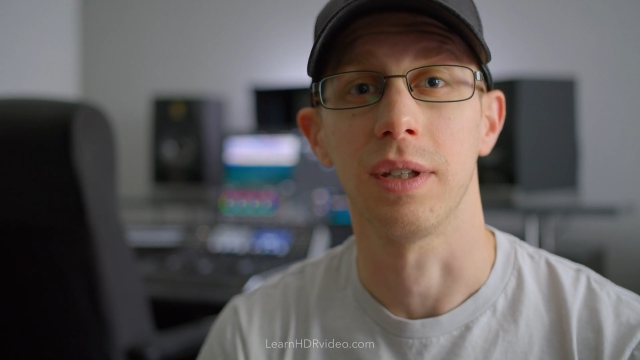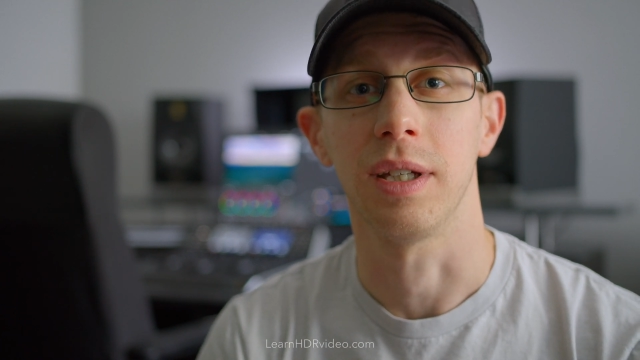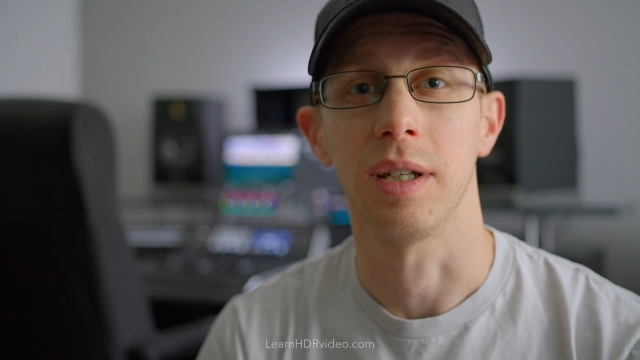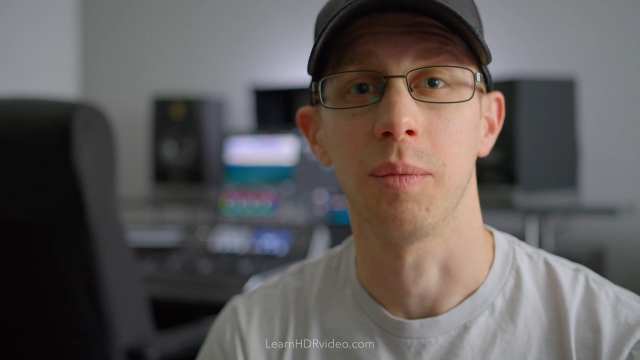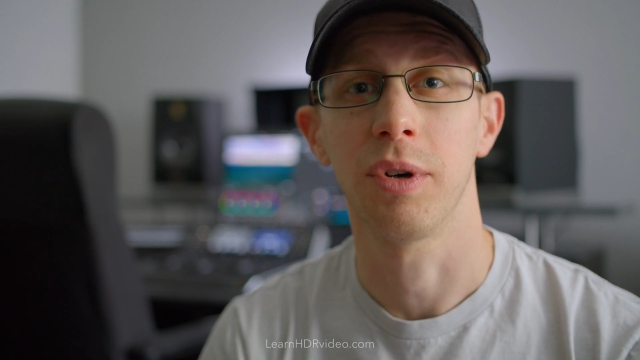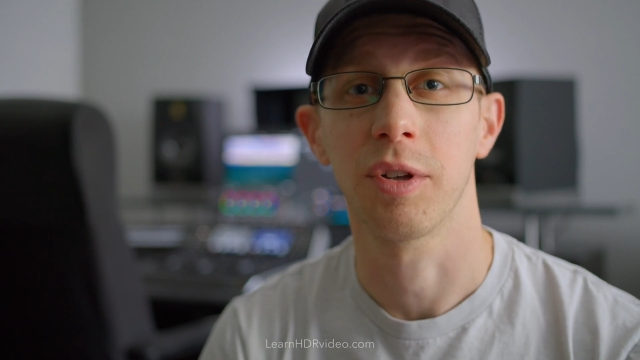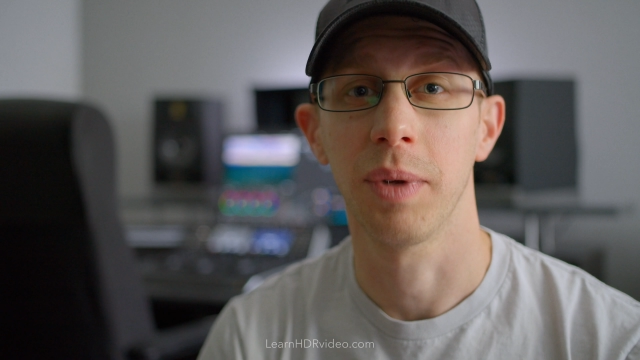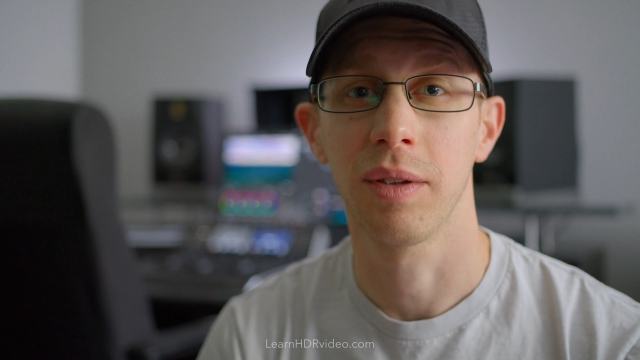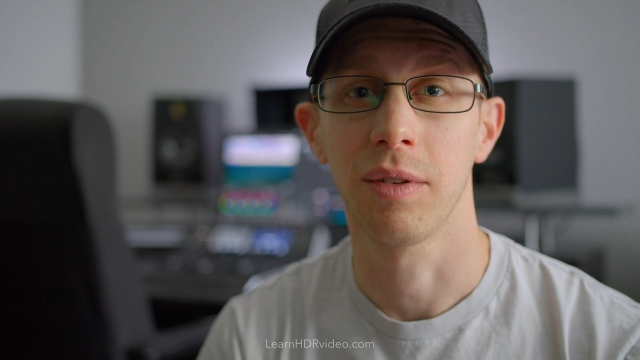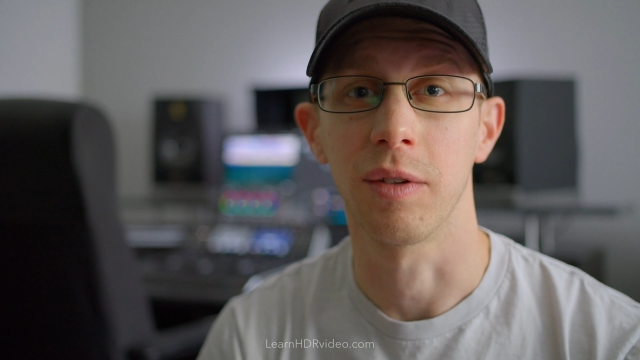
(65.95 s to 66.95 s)
in more
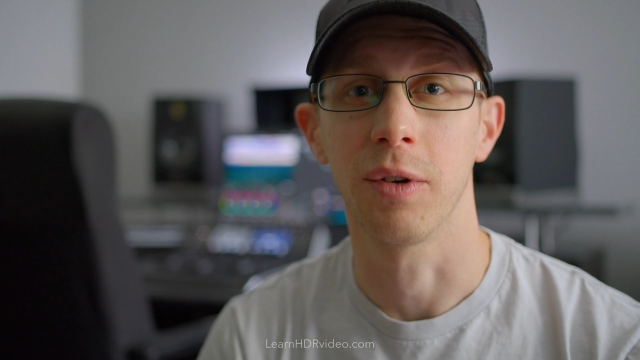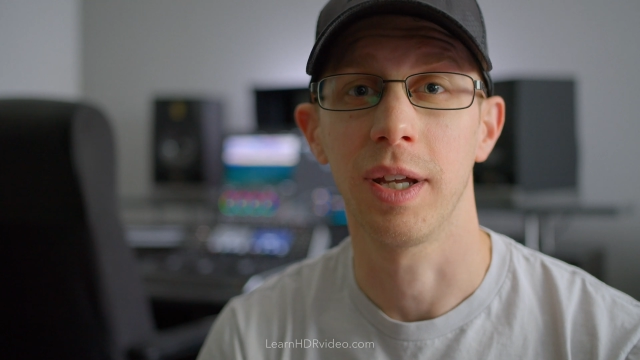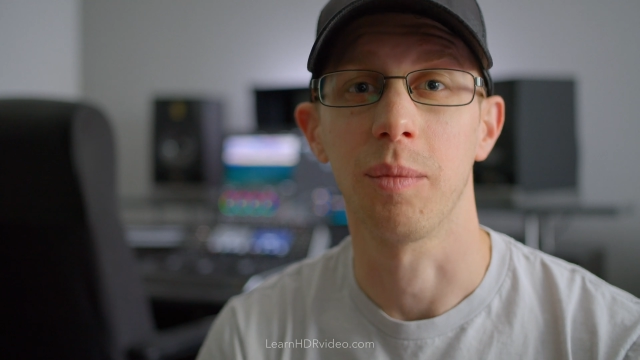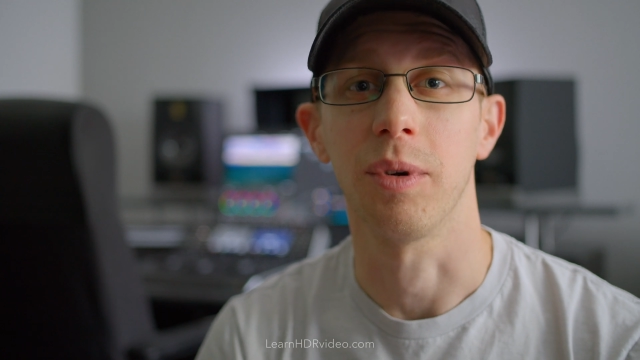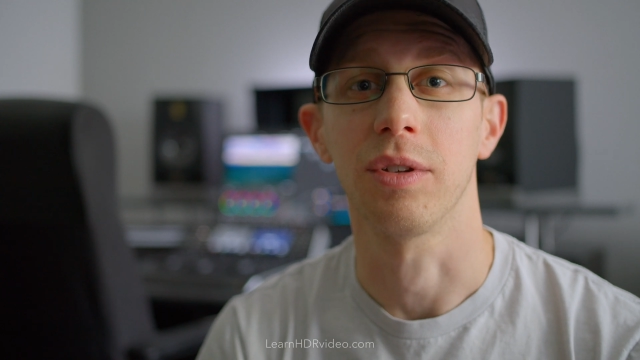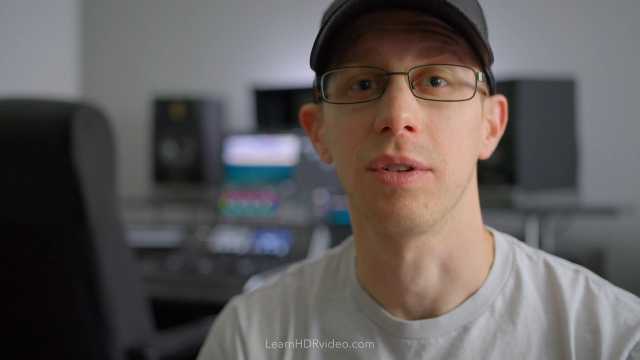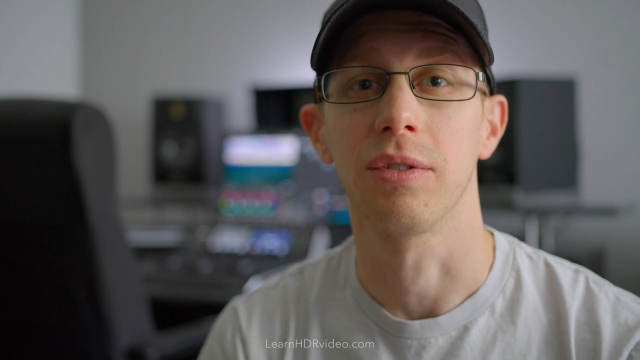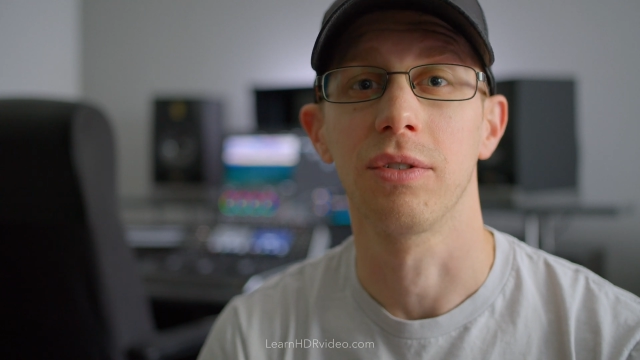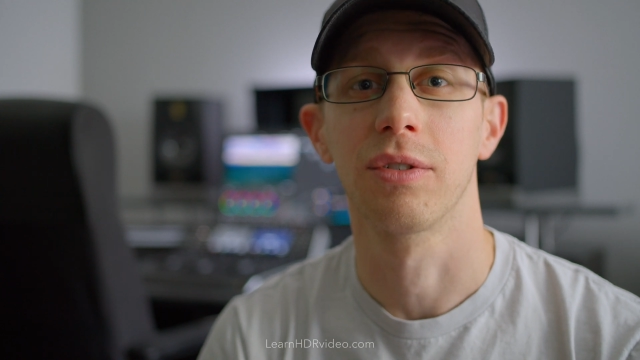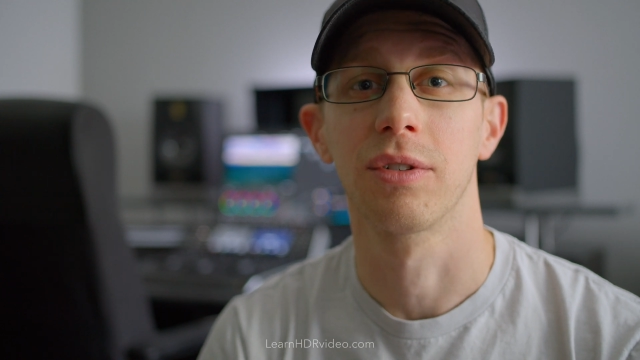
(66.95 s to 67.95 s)
expensive grading
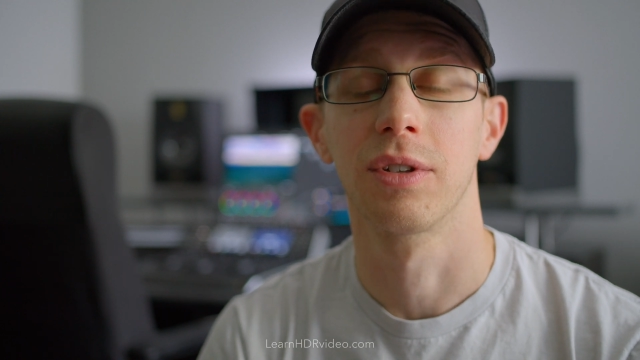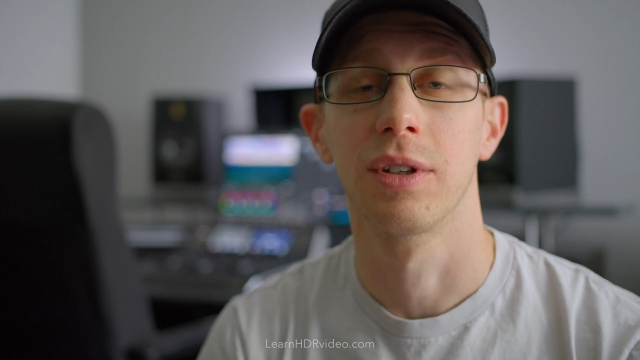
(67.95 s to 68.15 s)
monitors,